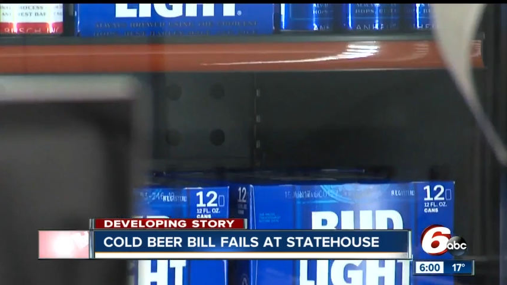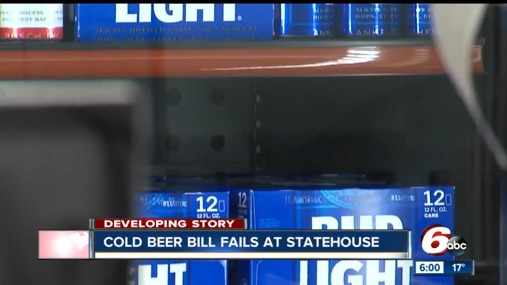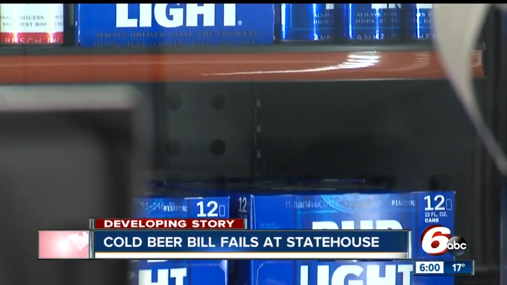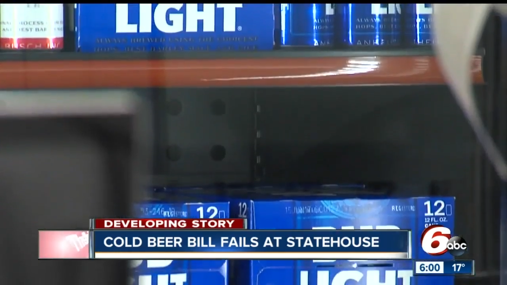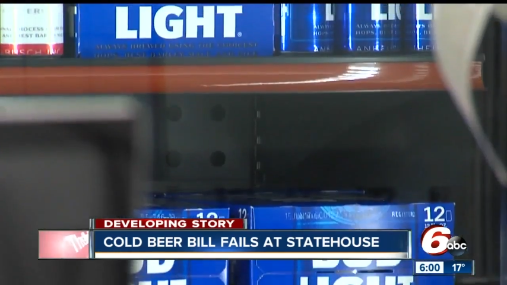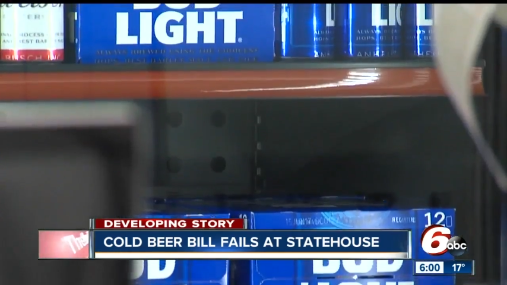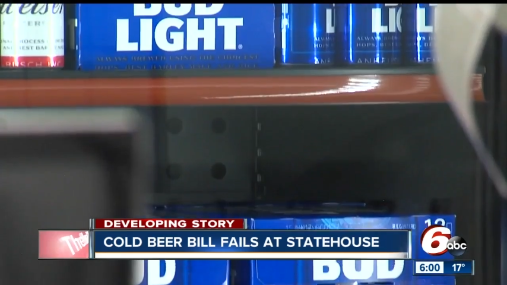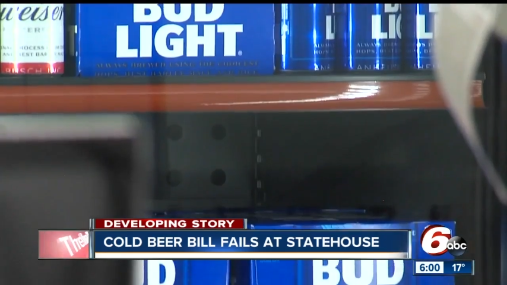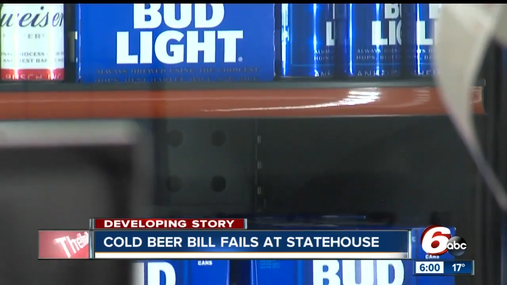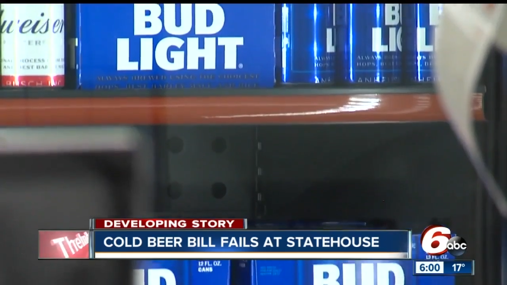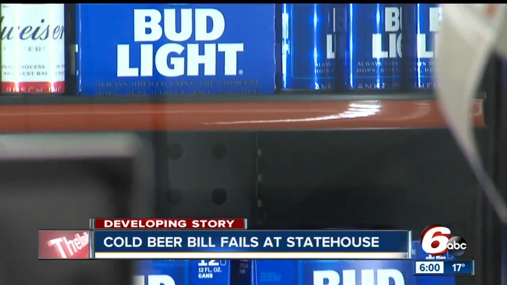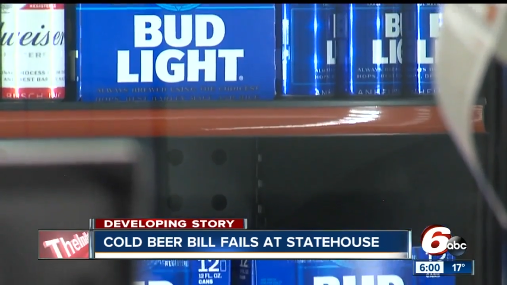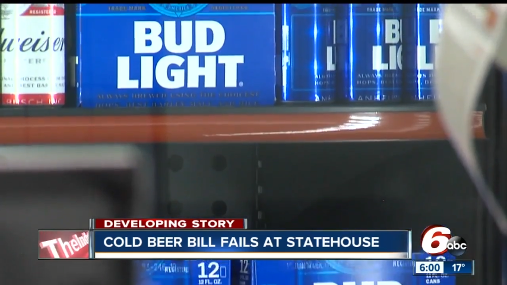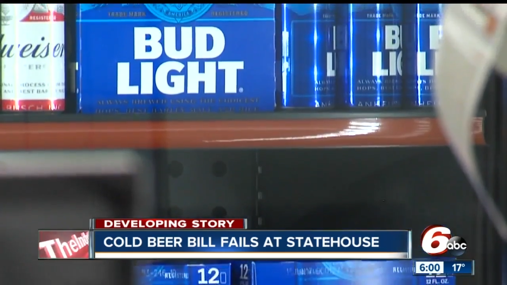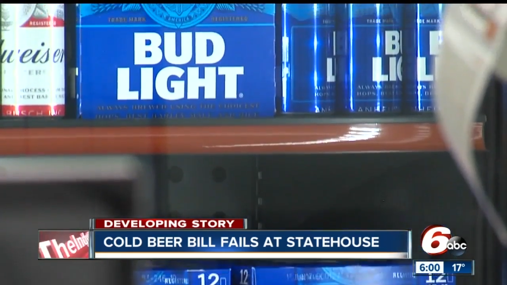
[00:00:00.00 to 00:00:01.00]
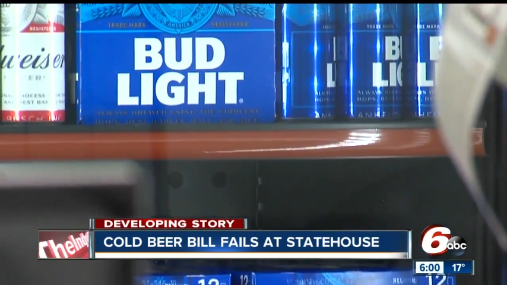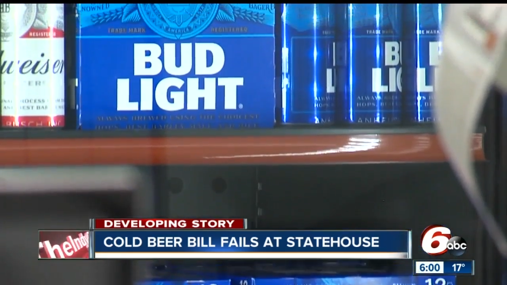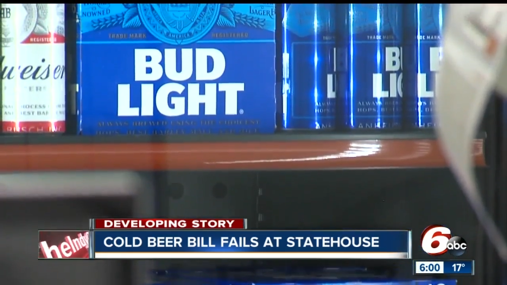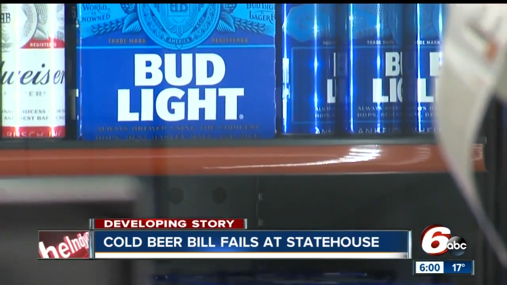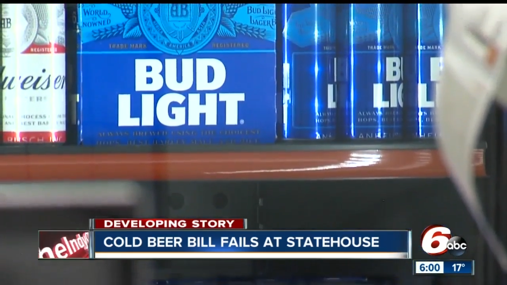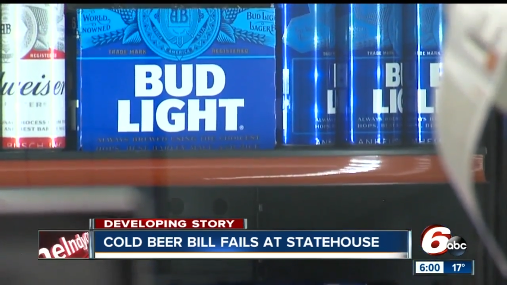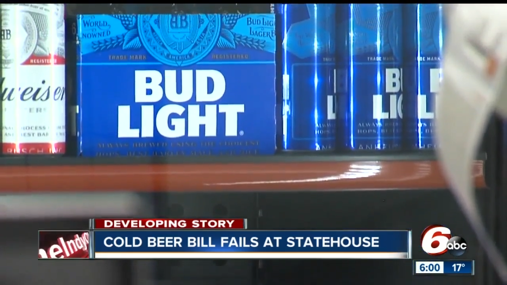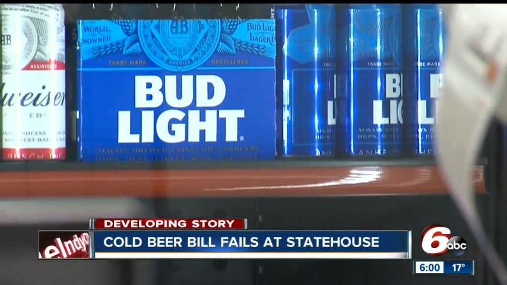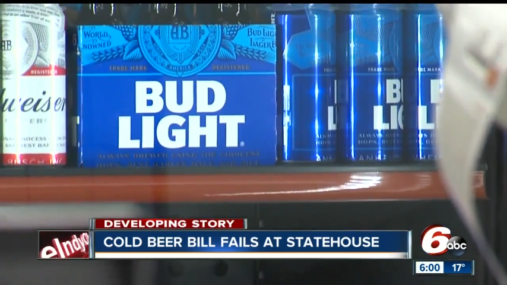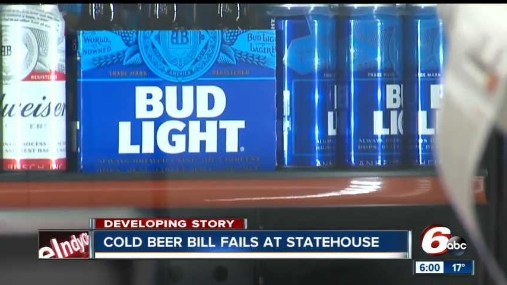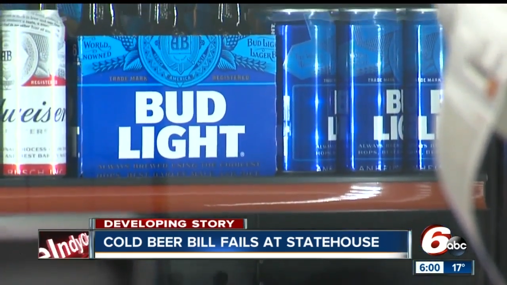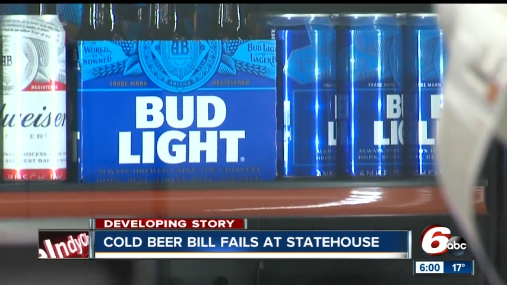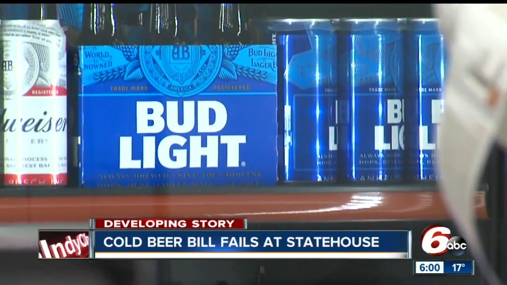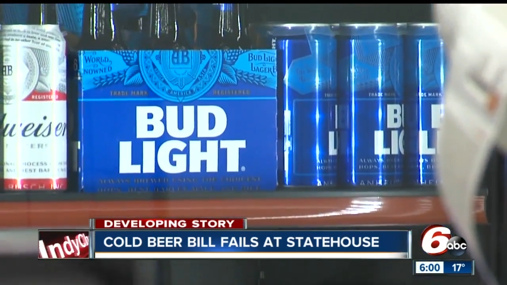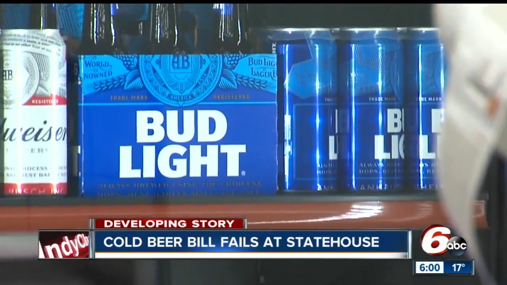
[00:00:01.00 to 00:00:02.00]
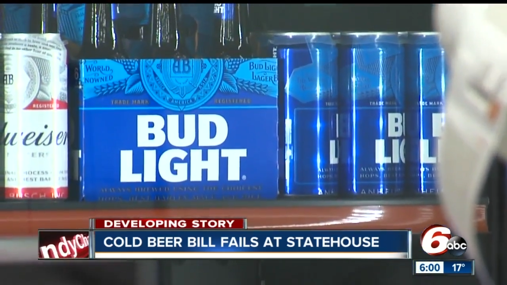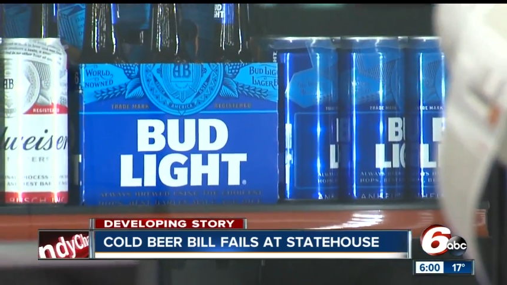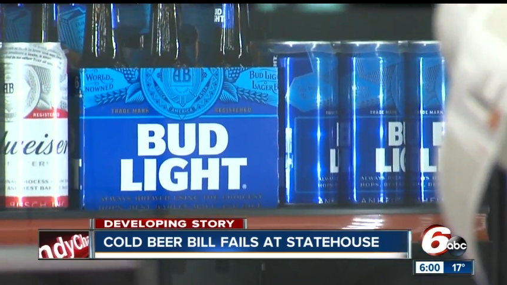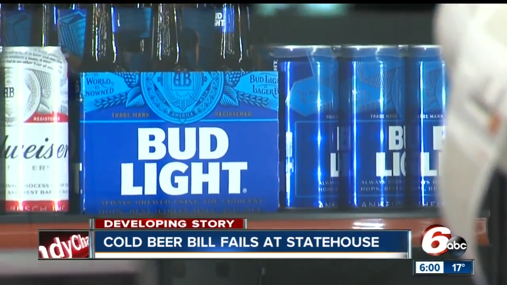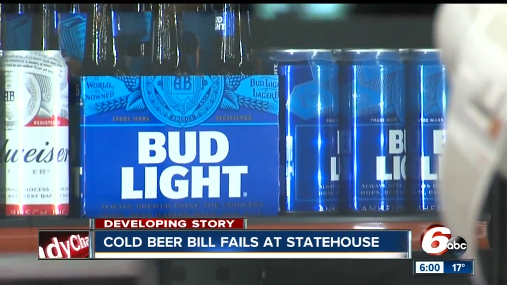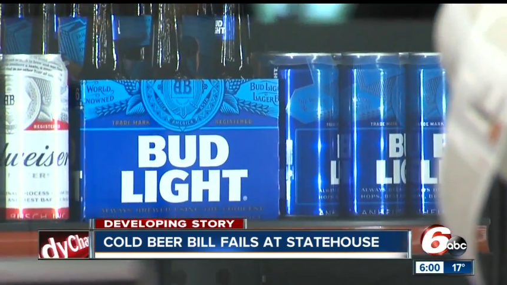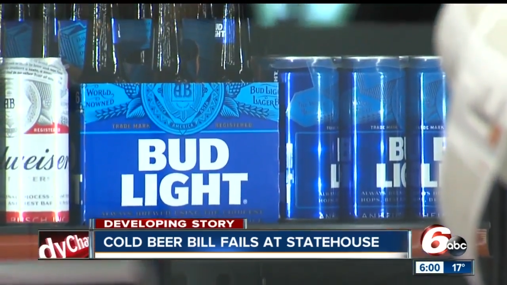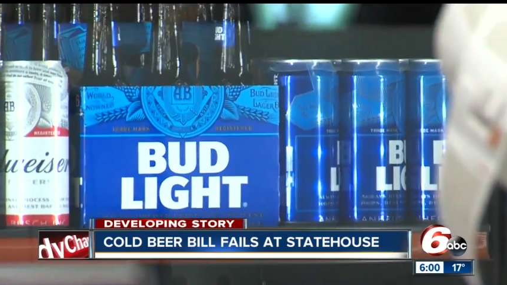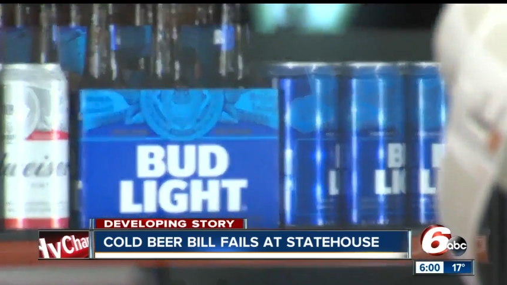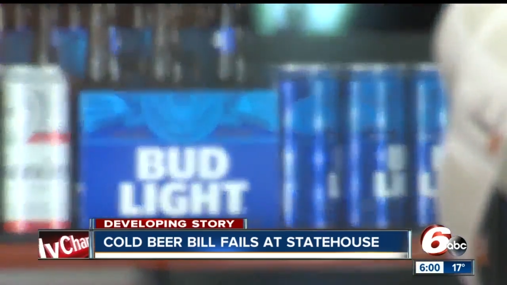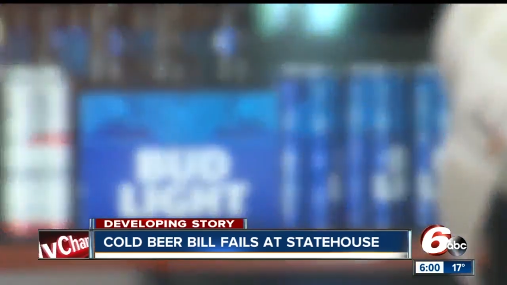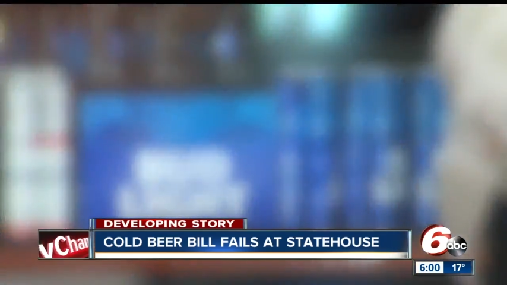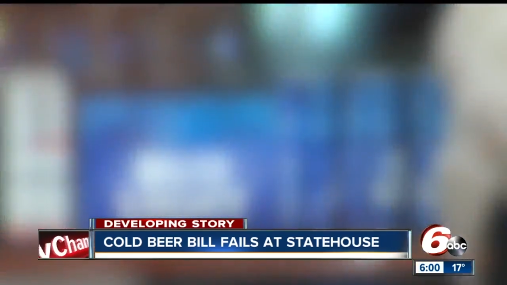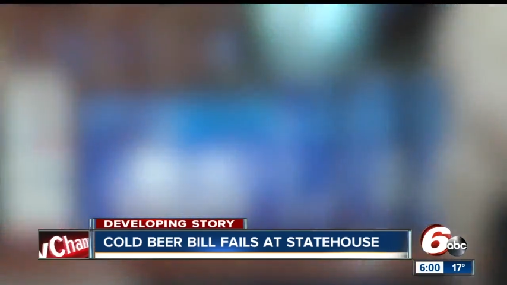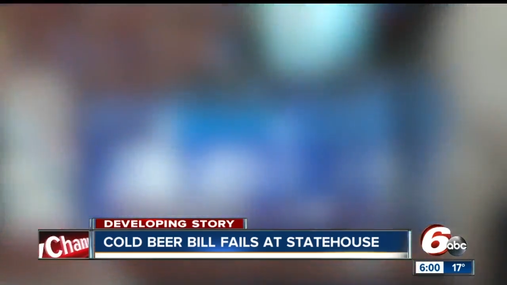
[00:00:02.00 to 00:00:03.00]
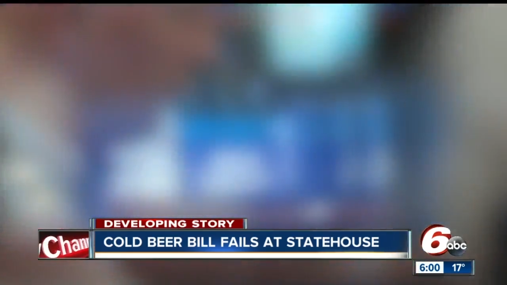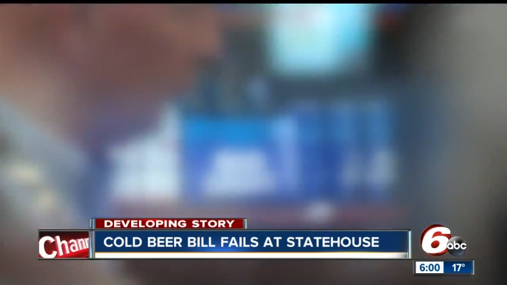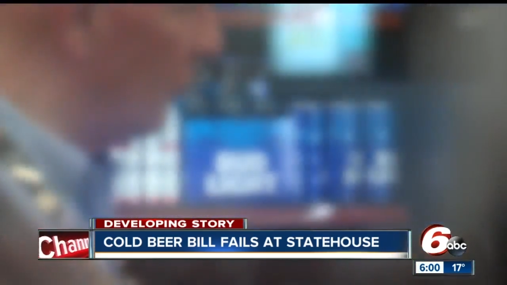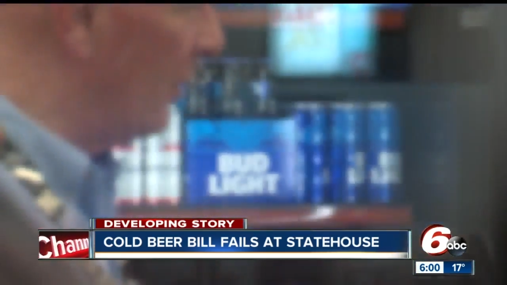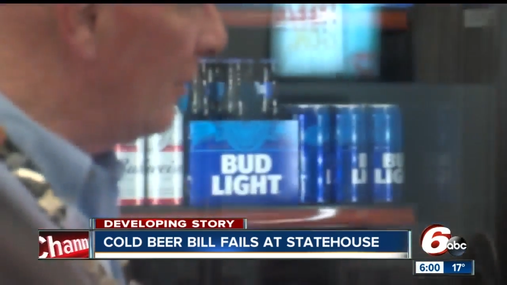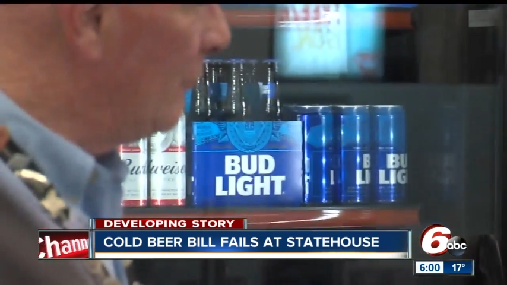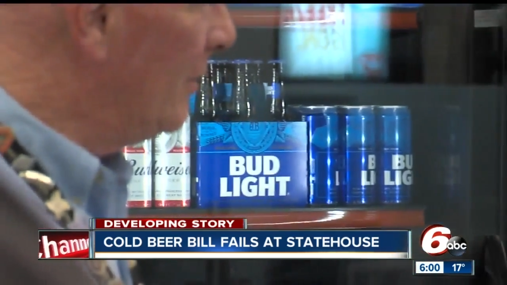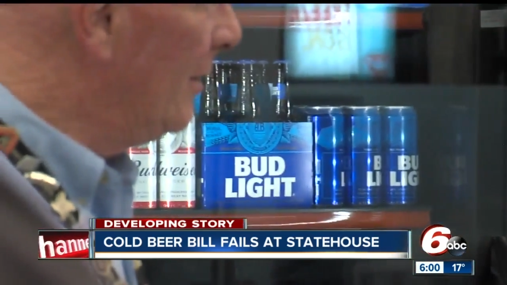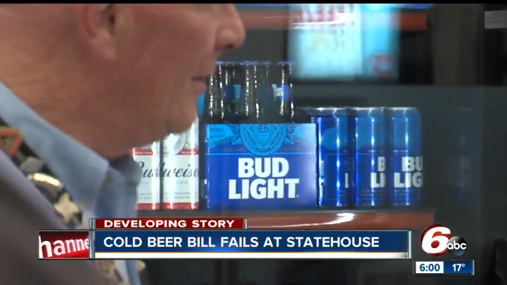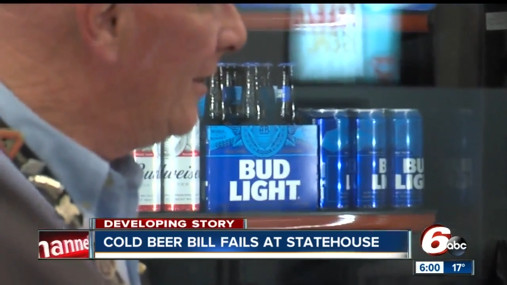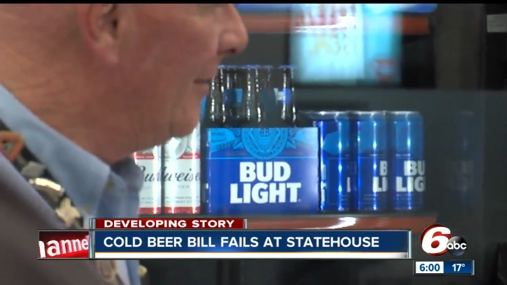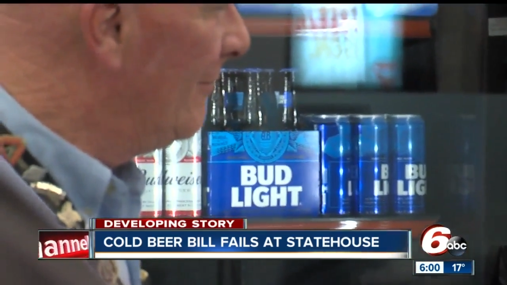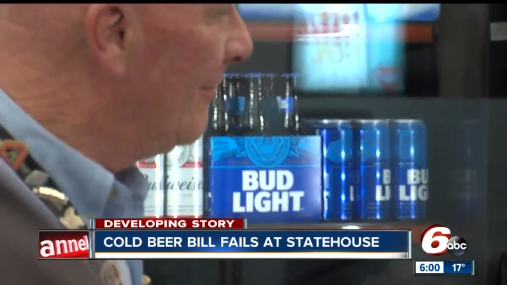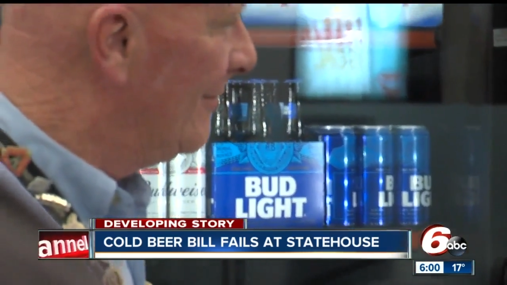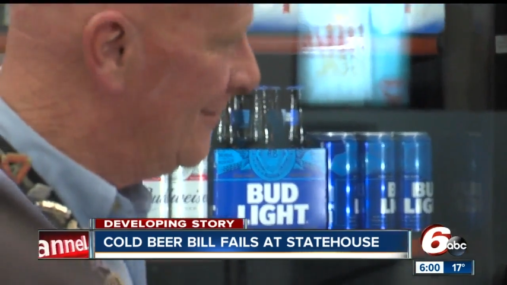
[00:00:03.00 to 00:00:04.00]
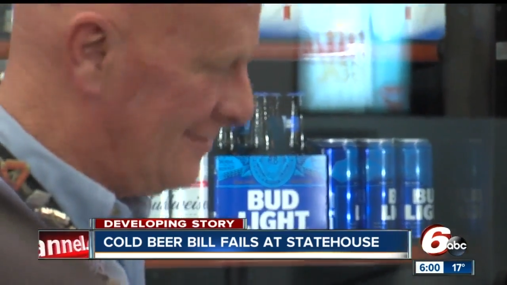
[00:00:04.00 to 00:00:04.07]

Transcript: No face is visible, so there are no lips to read.